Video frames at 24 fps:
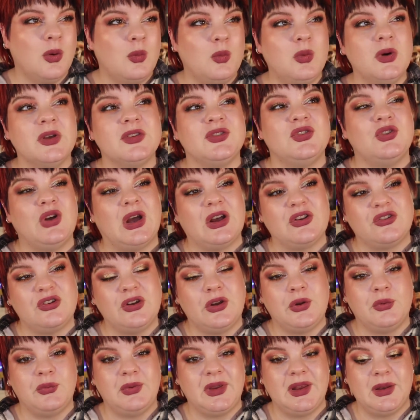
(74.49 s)
was to
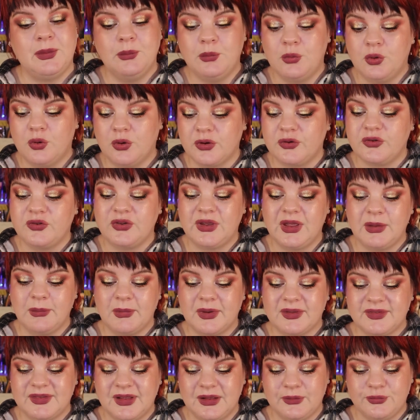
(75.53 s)
actually read more, to give
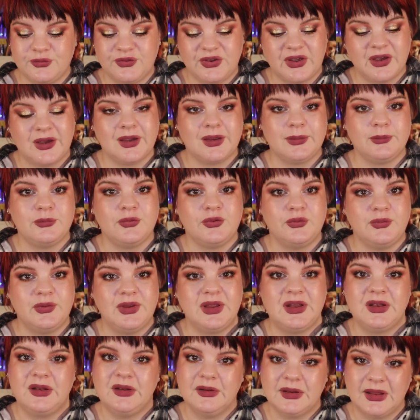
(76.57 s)
myself time to
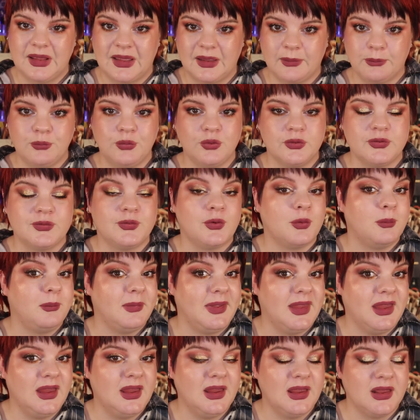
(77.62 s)
read books for
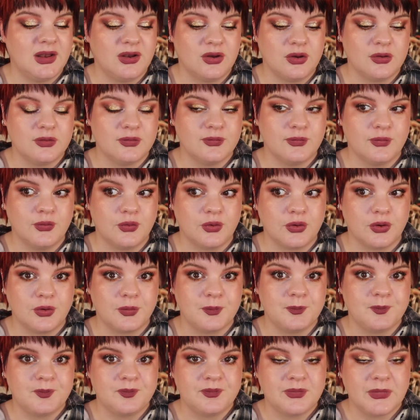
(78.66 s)
me and not
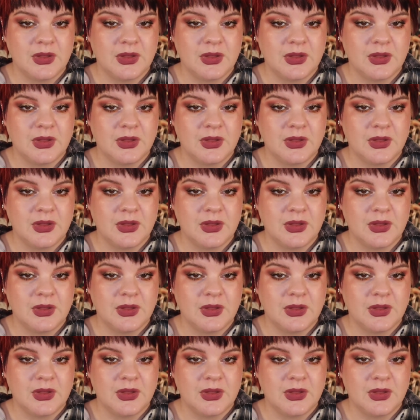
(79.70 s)
for